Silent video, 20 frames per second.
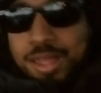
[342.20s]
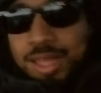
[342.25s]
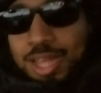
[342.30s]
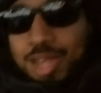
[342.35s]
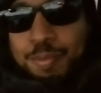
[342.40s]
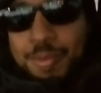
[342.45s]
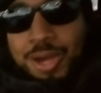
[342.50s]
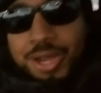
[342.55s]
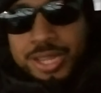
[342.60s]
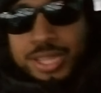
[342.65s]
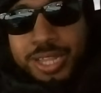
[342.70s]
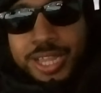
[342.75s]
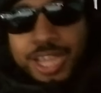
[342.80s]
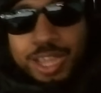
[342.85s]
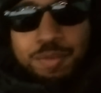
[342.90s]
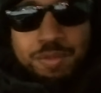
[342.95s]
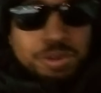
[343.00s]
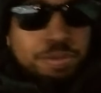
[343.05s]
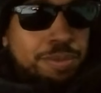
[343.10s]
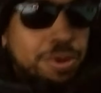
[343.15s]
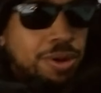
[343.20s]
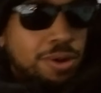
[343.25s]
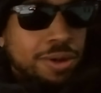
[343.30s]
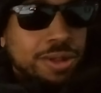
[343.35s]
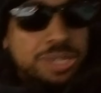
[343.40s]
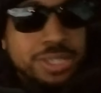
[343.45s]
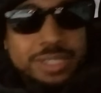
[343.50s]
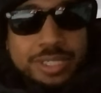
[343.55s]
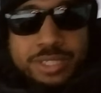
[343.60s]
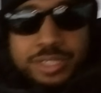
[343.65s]
I'm out here having a
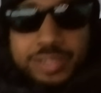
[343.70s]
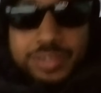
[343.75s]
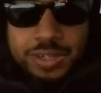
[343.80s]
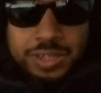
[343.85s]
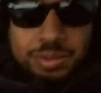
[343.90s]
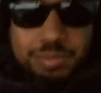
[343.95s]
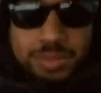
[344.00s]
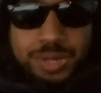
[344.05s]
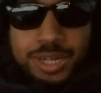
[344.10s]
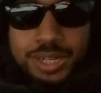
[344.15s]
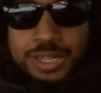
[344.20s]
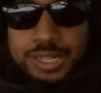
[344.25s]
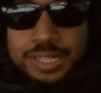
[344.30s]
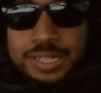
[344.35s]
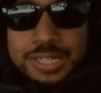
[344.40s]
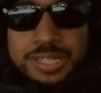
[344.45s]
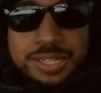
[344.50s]
ball in this truck, bro.